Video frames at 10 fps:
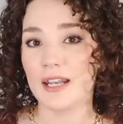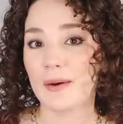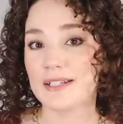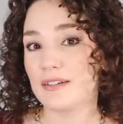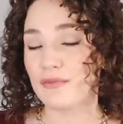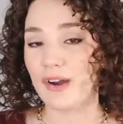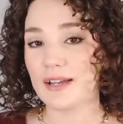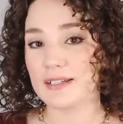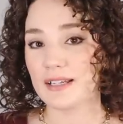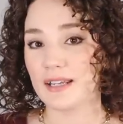Now I didn't
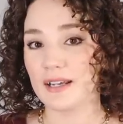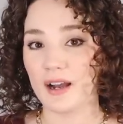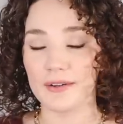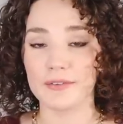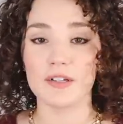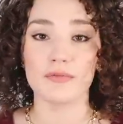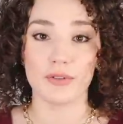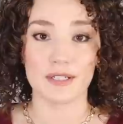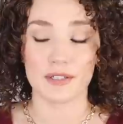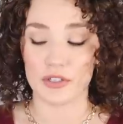find any concrete
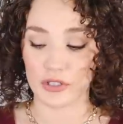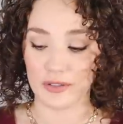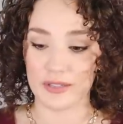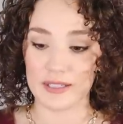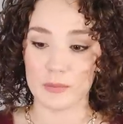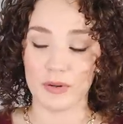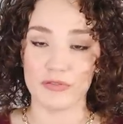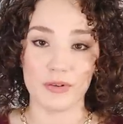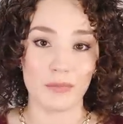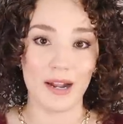research on this,
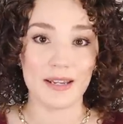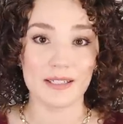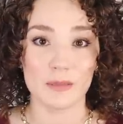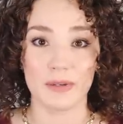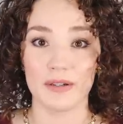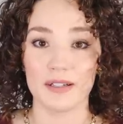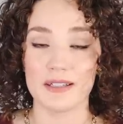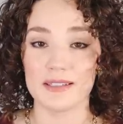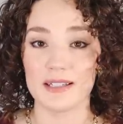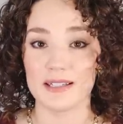but from my
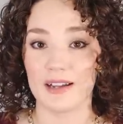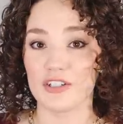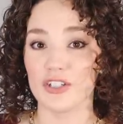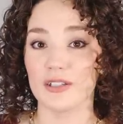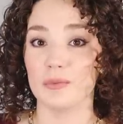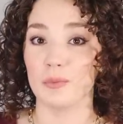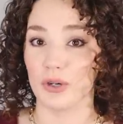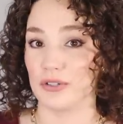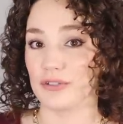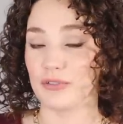experience, it's actually
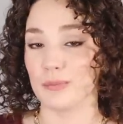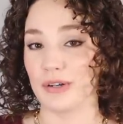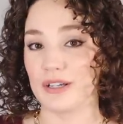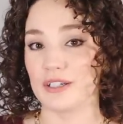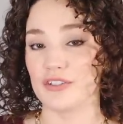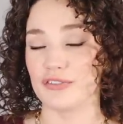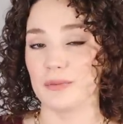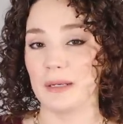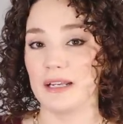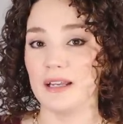worse for breakage for
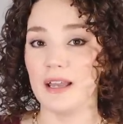me.